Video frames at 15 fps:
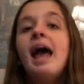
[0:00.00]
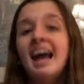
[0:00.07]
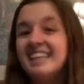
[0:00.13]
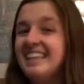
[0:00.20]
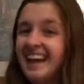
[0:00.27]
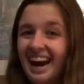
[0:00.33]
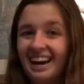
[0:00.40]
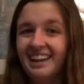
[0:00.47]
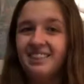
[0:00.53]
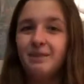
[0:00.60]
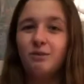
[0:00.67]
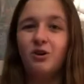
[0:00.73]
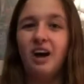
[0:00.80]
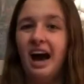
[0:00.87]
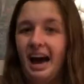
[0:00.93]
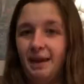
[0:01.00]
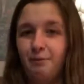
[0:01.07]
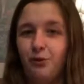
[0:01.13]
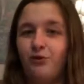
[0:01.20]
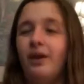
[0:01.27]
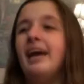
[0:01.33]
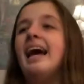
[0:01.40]
is I edit them on
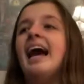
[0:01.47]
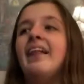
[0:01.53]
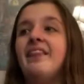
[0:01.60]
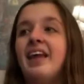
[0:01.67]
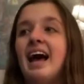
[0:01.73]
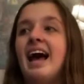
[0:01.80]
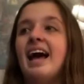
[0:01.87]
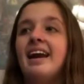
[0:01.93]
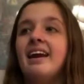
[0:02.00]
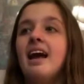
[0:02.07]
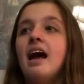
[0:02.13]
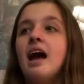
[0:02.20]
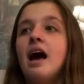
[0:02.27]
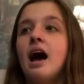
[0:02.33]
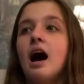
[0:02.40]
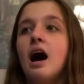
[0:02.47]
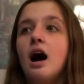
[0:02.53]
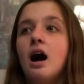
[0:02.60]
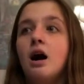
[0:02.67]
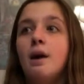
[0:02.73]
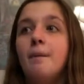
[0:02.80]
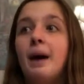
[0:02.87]
iMovie and then
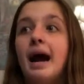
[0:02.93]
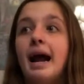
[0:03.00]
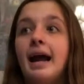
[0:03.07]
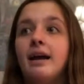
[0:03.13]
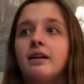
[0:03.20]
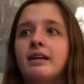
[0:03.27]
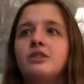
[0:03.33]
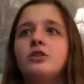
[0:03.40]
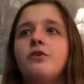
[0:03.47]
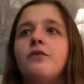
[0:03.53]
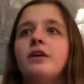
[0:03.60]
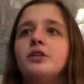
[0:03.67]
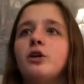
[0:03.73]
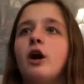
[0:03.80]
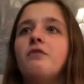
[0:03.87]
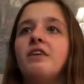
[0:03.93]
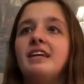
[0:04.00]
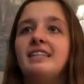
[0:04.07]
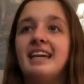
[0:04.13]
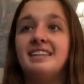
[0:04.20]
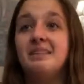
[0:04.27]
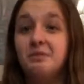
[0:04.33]
um, I like so first off
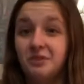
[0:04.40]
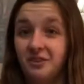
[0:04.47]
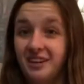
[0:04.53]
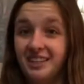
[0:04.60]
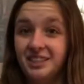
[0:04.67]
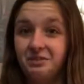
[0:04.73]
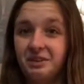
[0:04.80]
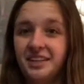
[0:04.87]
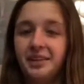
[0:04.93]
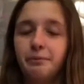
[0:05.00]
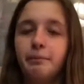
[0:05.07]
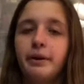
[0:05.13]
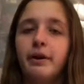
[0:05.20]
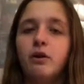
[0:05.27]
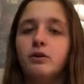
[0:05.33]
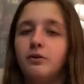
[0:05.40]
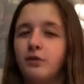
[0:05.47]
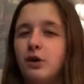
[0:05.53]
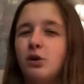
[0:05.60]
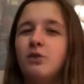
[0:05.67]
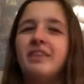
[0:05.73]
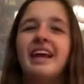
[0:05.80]
it takes up storage when you put it on your
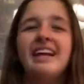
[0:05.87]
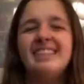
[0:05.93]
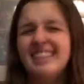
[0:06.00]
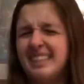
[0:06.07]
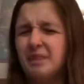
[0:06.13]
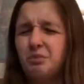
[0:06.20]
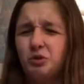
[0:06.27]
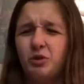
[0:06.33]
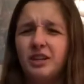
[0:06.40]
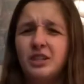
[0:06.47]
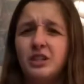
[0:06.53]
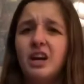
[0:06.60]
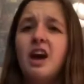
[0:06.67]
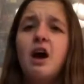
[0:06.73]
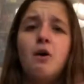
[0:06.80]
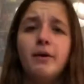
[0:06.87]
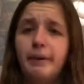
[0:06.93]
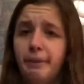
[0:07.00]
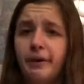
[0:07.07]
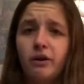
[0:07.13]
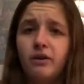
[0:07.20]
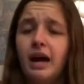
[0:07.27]
phone then it takes up storage when
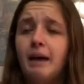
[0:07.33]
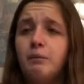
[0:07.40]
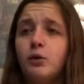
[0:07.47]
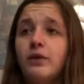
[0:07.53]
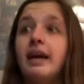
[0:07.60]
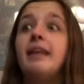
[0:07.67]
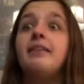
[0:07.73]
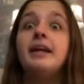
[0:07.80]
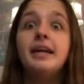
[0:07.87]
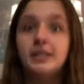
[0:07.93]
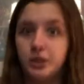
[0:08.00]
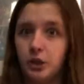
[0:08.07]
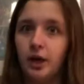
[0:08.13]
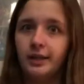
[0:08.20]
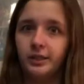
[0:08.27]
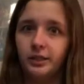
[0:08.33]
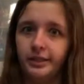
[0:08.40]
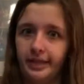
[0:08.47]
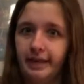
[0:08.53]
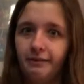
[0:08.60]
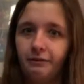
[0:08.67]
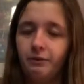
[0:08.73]
you put it on iMovie and then you try and
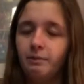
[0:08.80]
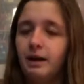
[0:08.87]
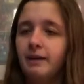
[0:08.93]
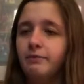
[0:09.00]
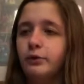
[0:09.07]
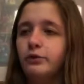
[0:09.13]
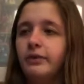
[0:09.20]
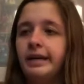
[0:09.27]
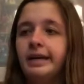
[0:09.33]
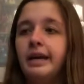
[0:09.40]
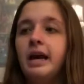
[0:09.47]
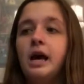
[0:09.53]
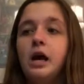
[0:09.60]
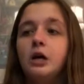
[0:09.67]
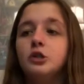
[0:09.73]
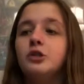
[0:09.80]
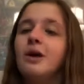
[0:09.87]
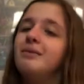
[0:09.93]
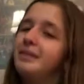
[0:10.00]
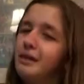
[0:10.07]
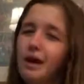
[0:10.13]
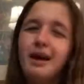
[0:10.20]
save it from iMovie
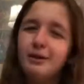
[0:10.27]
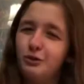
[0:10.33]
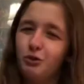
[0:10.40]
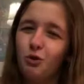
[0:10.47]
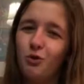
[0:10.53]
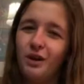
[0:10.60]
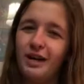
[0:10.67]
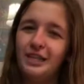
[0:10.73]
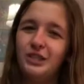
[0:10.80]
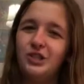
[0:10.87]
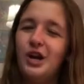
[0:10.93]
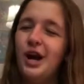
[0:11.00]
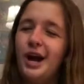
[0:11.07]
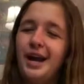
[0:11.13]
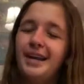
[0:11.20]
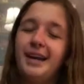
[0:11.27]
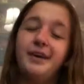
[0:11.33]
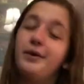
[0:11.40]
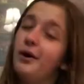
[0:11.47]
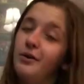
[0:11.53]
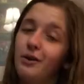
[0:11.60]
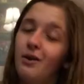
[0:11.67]
so it's a lot of storage and your
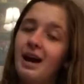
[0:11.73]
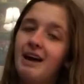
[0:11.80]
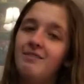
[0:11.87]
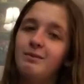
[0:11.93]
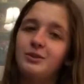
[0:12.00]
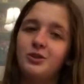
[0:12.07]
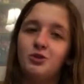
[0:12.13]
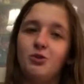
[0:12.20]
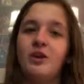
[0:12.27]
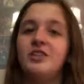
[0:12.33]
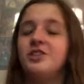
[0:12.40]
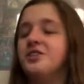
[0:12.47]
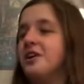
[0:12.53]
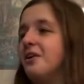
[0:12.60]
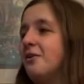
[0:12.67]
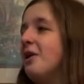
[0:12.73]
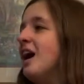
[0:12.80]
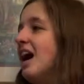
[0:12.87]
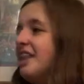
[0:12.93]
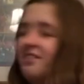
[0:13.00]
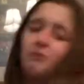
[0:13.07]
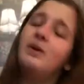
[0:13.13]
girl don't have that much storage so
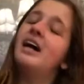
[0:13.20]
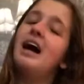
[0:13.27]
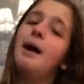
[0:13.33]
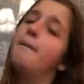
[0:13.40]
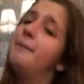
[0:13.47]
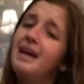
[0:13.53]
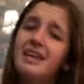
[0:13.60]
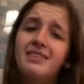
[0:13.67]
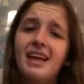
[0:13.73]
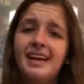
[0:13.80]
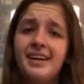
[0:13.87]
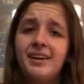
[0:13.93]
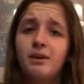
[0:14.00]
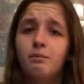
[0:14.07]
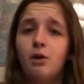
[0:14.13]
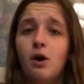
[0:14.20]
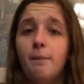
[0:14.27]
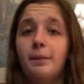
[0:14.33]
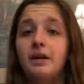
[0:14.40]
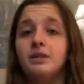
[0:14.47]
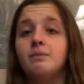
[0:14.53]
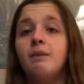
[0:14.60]
we got a big thank you to mom
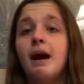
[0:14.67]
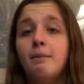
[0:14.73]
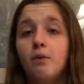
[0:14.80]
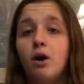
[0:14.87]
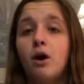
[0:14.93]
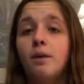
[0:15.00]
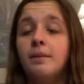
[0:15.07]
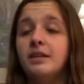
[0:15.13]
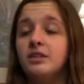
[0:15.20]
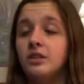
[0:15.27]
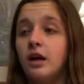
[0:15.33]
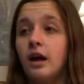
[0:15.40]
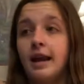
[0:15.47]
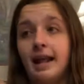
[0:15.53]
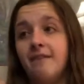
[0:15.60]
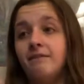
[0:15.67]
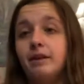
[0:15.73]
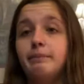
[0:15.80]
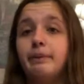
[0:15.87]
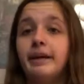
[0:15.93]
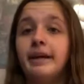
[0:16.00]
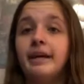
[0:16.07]
because my mom is an
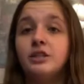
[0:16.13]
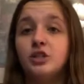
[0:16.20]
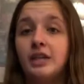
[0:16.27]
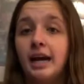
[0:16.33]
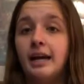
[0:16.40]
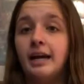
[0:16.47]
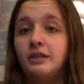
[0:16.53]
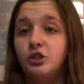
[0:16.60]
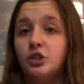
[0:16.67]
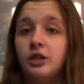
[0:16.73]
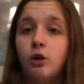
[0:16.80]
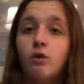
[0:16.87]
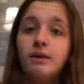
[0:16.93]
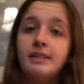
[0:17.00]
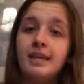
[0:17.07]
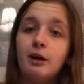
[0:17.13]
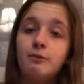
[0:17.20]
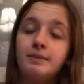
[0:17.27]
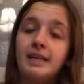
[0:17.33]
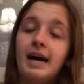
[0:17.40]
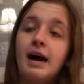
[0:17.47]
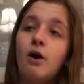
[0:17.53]
MVP and she and she always
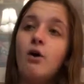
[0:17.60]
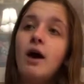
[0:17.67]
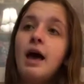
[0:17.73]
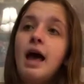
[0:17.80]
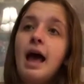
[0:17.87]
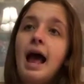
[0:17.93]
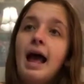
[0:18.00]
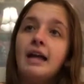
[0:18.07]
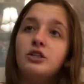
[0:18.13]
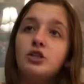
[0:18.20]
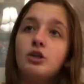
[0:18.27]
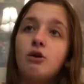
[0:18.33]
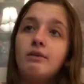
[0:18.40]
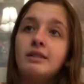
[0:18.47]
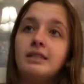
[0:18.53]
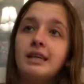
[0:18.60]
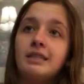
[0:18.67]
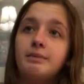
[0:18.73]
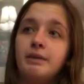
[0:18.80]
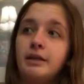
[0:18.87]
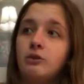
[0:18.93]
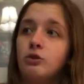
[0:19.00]
helps out and she always
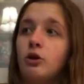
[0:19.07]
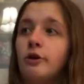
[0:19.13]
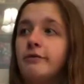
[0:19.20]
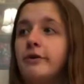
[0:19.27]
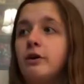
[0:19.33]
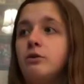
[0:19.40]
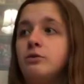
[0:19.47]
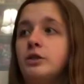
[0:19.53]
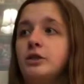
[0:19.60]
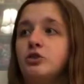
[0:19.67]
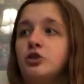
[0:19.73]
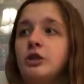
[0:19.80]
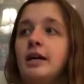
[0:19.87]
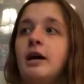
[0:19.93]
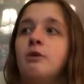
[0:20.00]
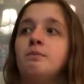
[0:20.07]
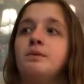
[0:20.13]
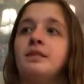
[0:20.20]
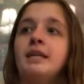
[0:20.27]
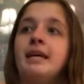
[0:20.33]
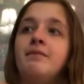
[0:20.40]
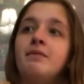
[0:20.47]
lets me use her phone to usually help
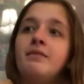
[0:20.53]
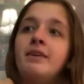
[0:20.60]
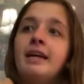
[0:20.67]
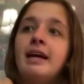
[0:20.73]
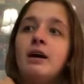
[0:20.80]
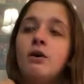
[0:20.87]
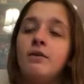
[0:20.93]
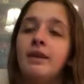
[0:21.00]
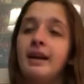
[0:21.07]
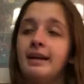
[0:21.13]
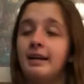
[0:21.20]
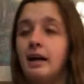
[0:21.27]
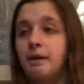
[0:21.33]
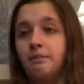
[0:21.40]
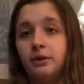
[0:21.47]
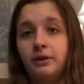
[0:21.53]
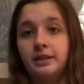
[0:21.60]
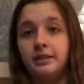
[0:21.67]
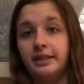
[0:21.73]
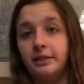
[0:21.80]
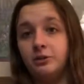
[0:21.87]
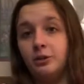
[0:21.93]
save the video and then I can upload it
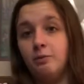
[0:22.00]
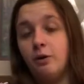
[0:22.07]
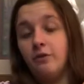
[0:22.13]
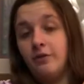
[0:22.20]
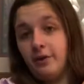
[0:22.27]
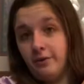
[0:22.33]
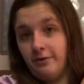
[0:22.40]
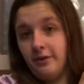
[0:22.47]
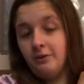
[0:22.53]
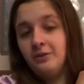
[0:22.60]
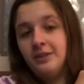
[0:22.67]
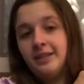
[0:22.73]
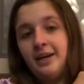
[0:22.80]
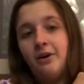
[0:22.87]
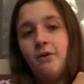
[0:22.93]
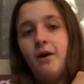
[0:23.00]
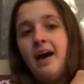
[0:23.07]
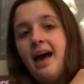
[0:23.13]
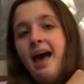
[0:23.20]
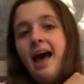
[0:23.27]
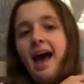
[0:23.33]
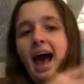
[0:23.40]
to YouTube off her phone so
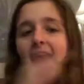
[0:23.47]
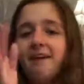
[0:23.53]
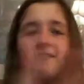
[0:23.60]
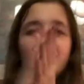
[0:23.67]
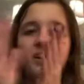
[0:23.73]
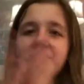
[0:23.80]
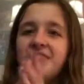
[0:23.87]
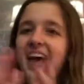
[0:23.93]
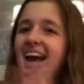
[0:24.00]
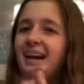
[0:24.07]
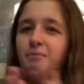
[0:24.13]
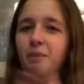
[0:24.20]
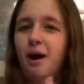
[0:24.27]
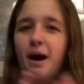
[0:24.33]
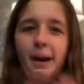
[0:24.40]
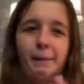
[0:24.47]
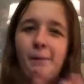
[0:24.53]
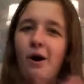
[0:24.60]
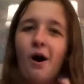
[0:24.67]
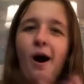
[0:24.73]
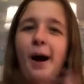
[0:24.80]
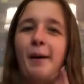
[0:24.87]
everyone thank my
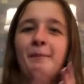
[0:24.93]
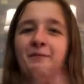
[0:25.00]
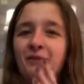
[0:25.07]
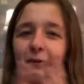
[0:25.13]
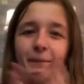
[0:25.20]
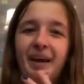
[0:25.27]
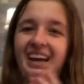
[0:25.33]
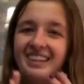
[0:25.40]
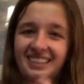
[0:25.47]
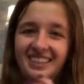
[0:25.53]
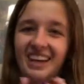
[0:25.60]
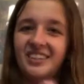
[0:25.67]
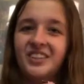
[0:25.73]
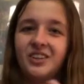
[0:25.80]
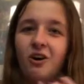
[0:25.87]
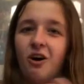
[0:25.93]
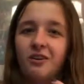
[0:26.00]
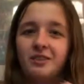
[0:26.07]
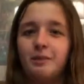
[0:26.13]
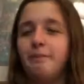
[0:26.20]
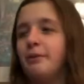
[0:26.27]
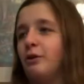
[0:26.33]
mom for being such an
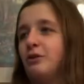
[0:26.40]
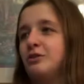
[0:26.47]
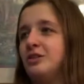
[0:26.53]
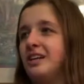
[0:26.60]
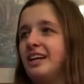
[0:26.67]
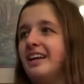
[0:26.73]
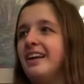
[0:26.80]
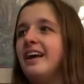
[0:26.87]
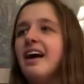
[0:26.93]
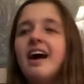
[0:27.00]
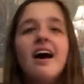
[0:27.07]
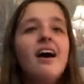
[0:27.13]
awesome person